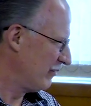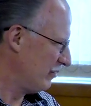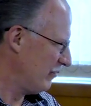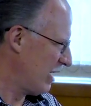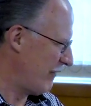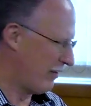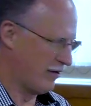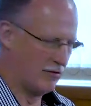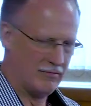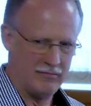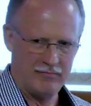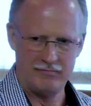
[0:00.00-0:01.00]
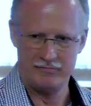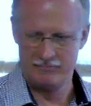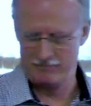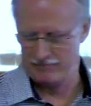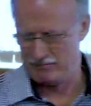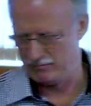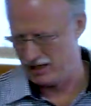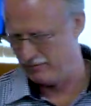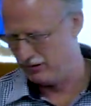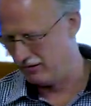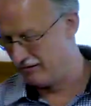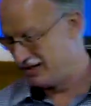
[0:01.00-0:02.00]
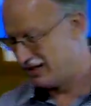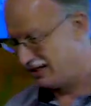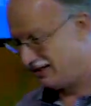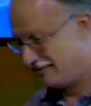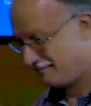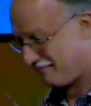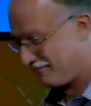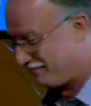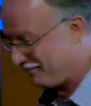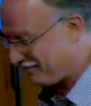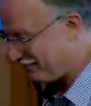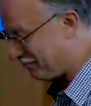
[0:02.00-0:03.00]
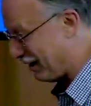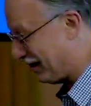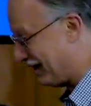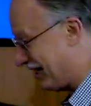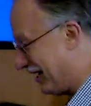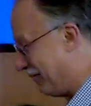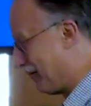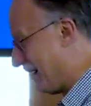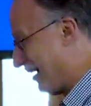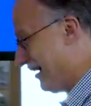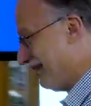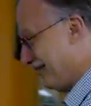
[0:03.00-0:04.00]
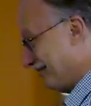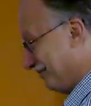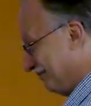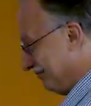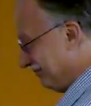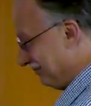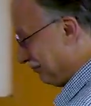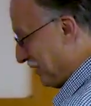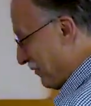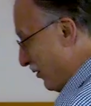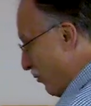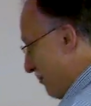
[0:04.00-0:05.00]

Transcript: You don't have a home. Maybe you're renting, barely getting by, maybe a